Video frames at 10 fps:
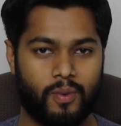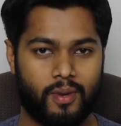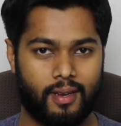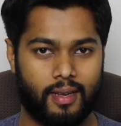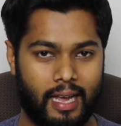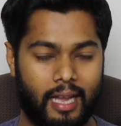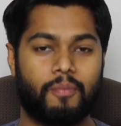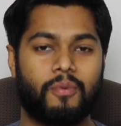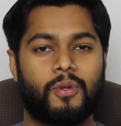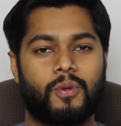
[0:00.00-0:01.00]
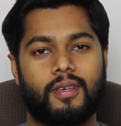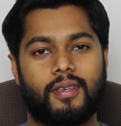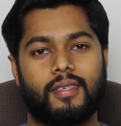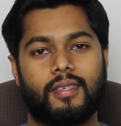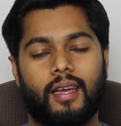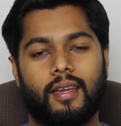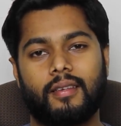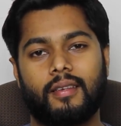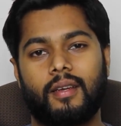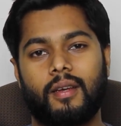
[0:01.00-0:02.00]
will help you to understand
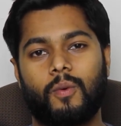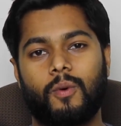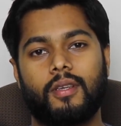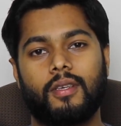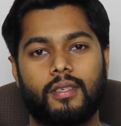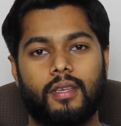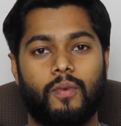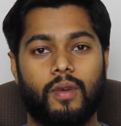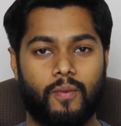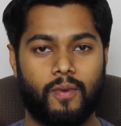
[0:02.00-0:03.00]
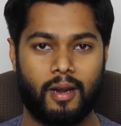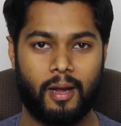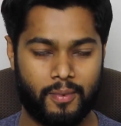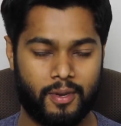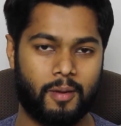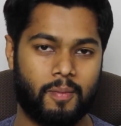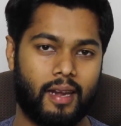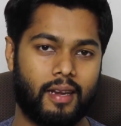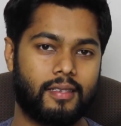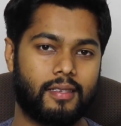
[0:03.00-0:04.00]
what is VMware Update
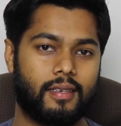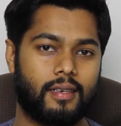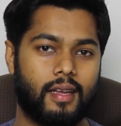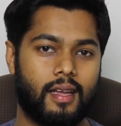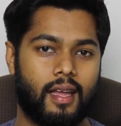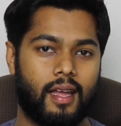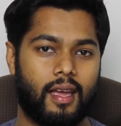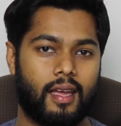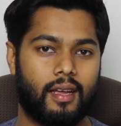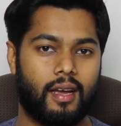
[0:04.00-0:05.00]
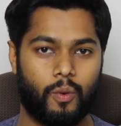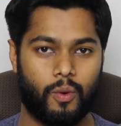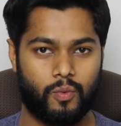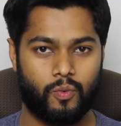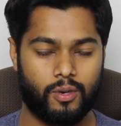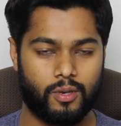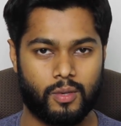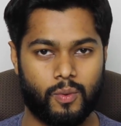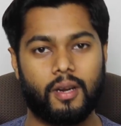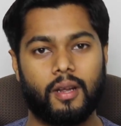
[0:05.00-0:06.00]
Manager and how it works,
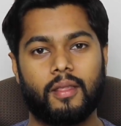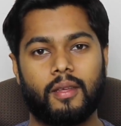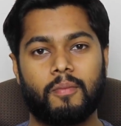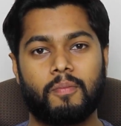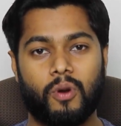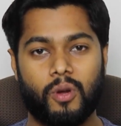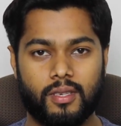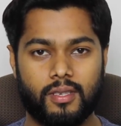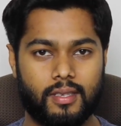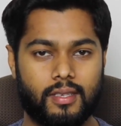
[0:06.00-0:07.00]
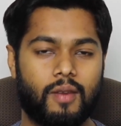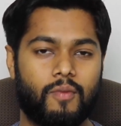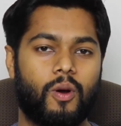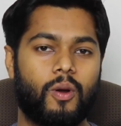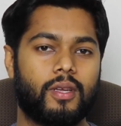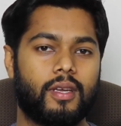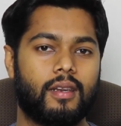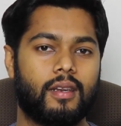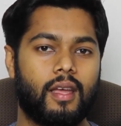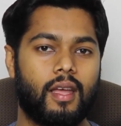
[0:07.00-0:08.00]
what are the processes involved
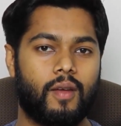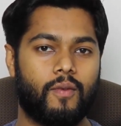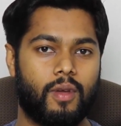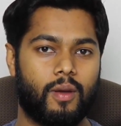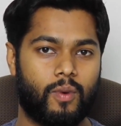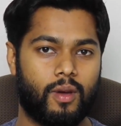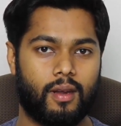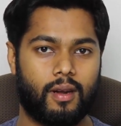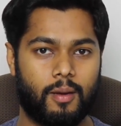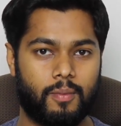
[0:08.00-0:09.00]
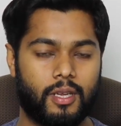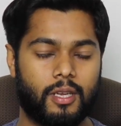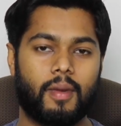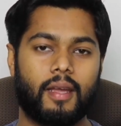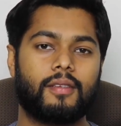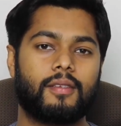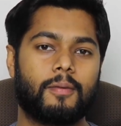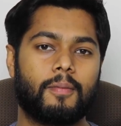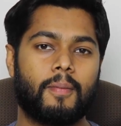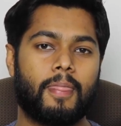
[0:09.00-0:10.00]
in VMware Update Manager.
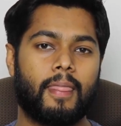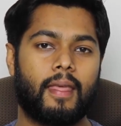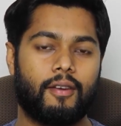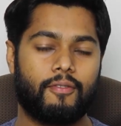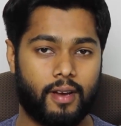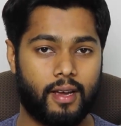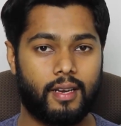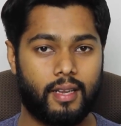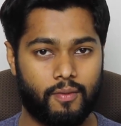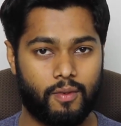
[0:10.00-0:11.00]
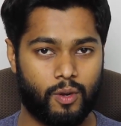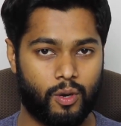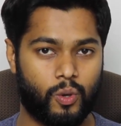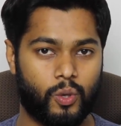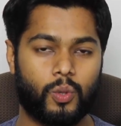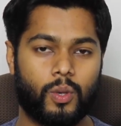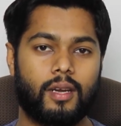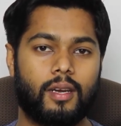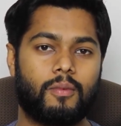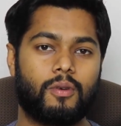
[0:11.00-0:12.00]
And finally, we will go through a
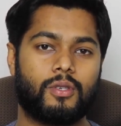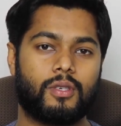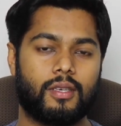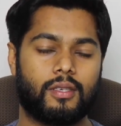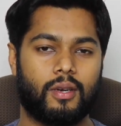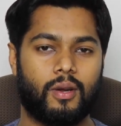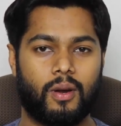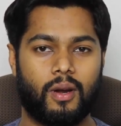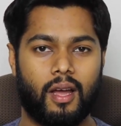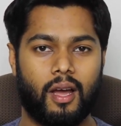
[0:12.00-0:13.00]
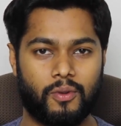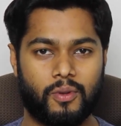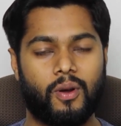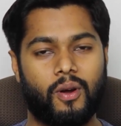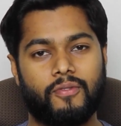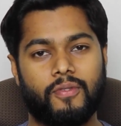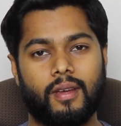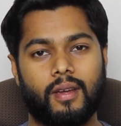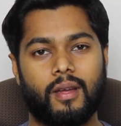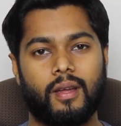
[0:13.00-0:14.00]
demonstration on how to
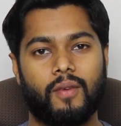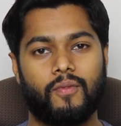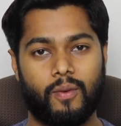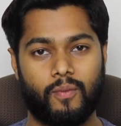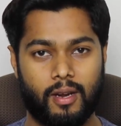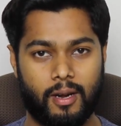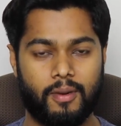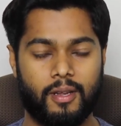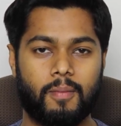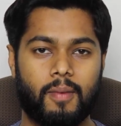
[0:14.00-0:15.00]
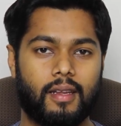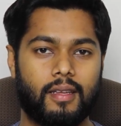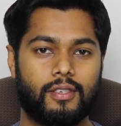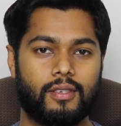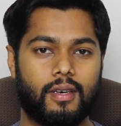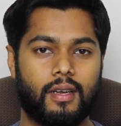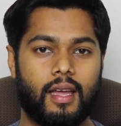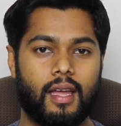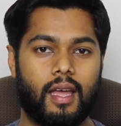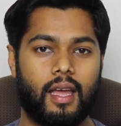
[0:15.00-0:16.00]
configure VMware Update Manager
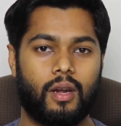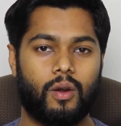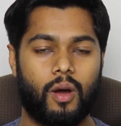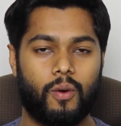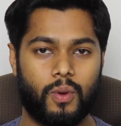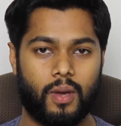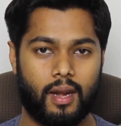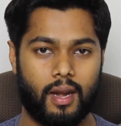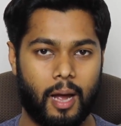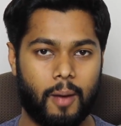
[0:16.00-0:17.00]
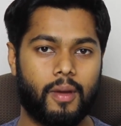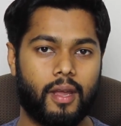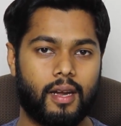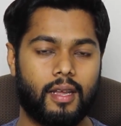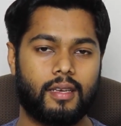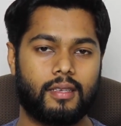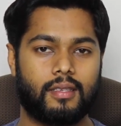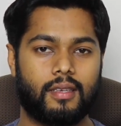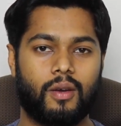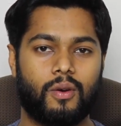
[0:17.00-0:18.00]
and how you can upgrade
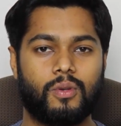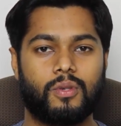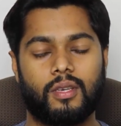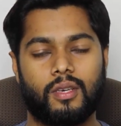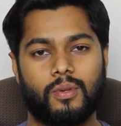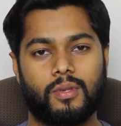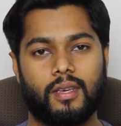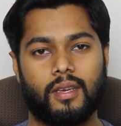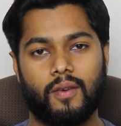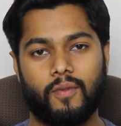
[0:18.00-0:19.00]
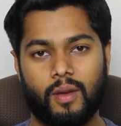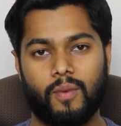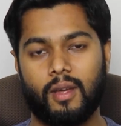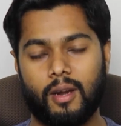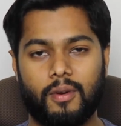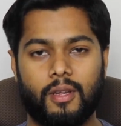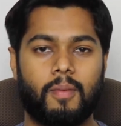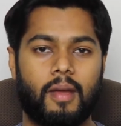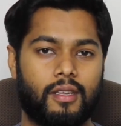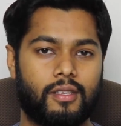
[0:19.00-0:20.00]
EXSI host using VMware Update
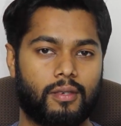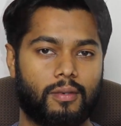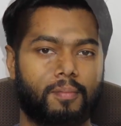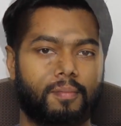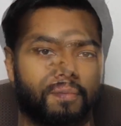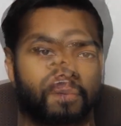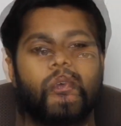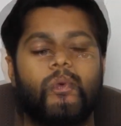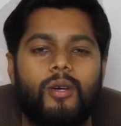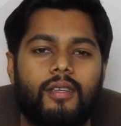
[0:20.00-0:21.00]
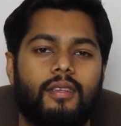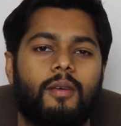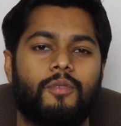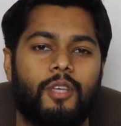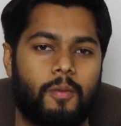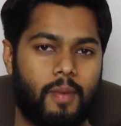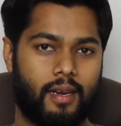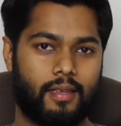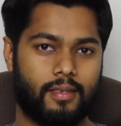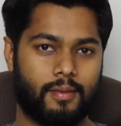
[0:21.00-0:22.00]
Manager. So what is an Update
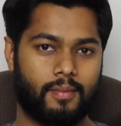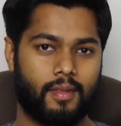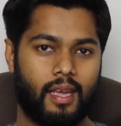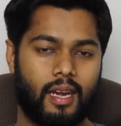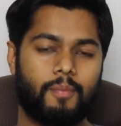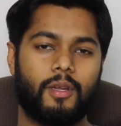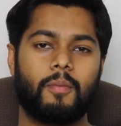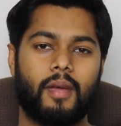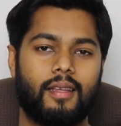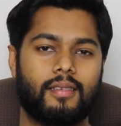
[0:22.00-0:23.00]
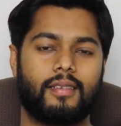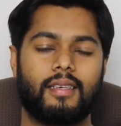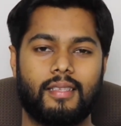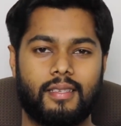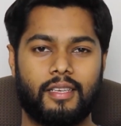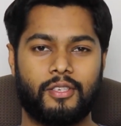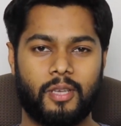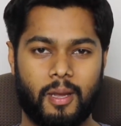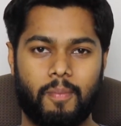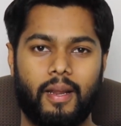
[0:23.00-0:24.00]
Manager? An Update Manager is just
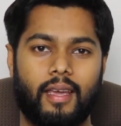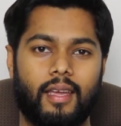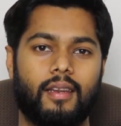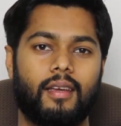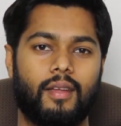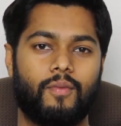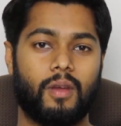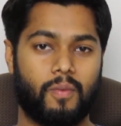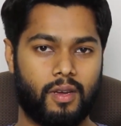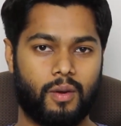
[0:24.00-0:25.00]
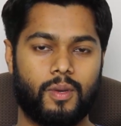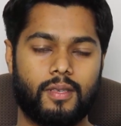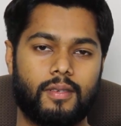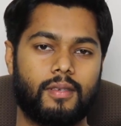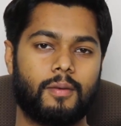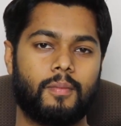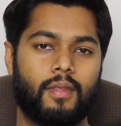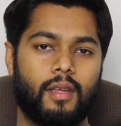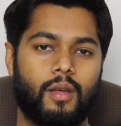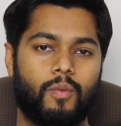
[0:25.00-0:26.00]
a plugin in VMware vCenter
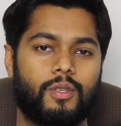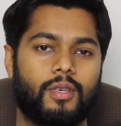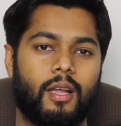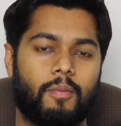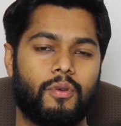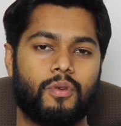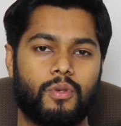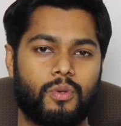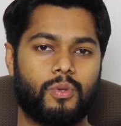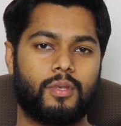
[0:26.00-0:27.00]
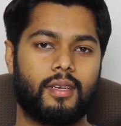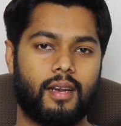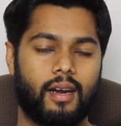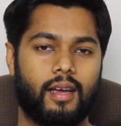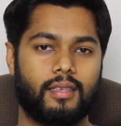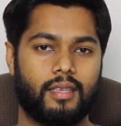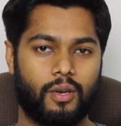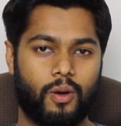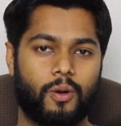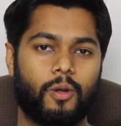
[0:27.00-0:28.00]
which help you to centralize
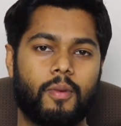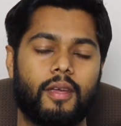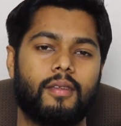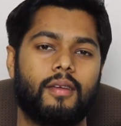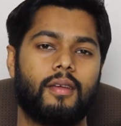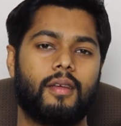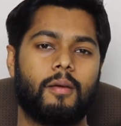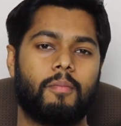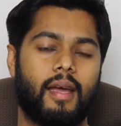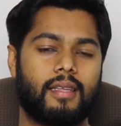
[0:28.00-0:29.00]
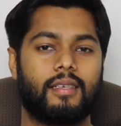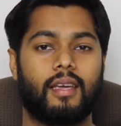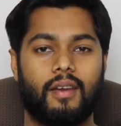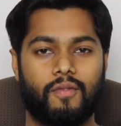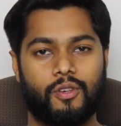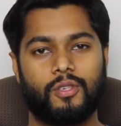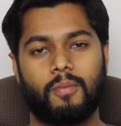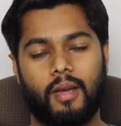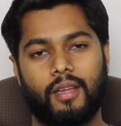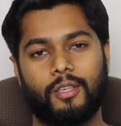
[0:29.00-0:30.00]
and automate patching and version
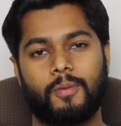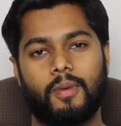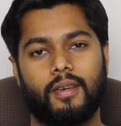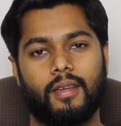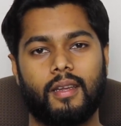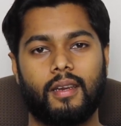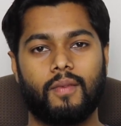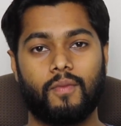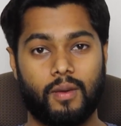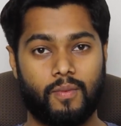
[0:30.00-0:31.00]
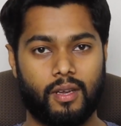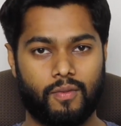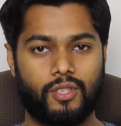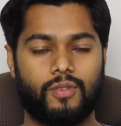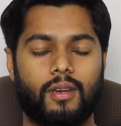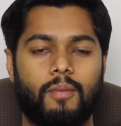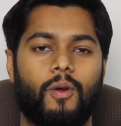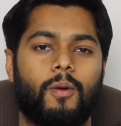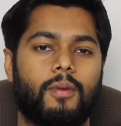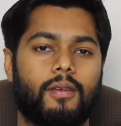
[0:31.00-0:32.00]
management in VMware vSphere
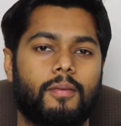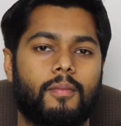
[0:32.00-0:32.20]
environment.